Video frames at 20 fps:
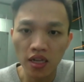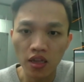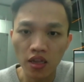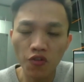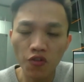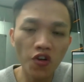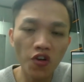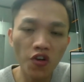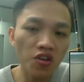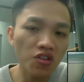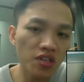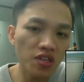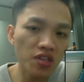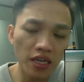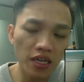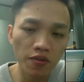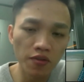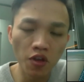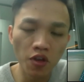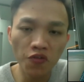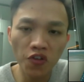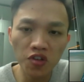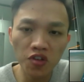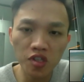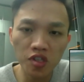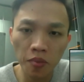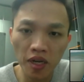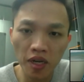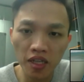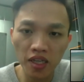The
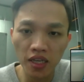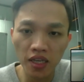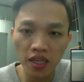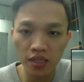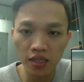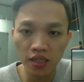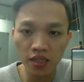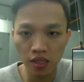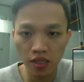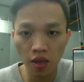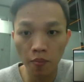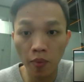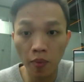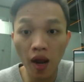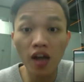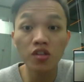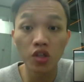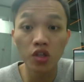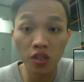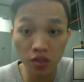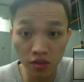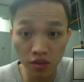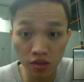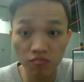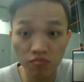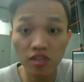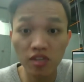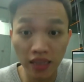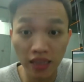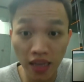first ability is the blockchain
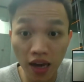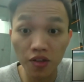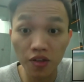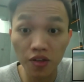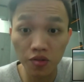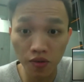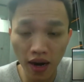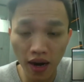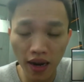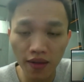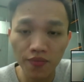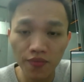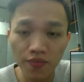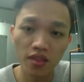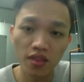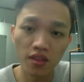technology, right?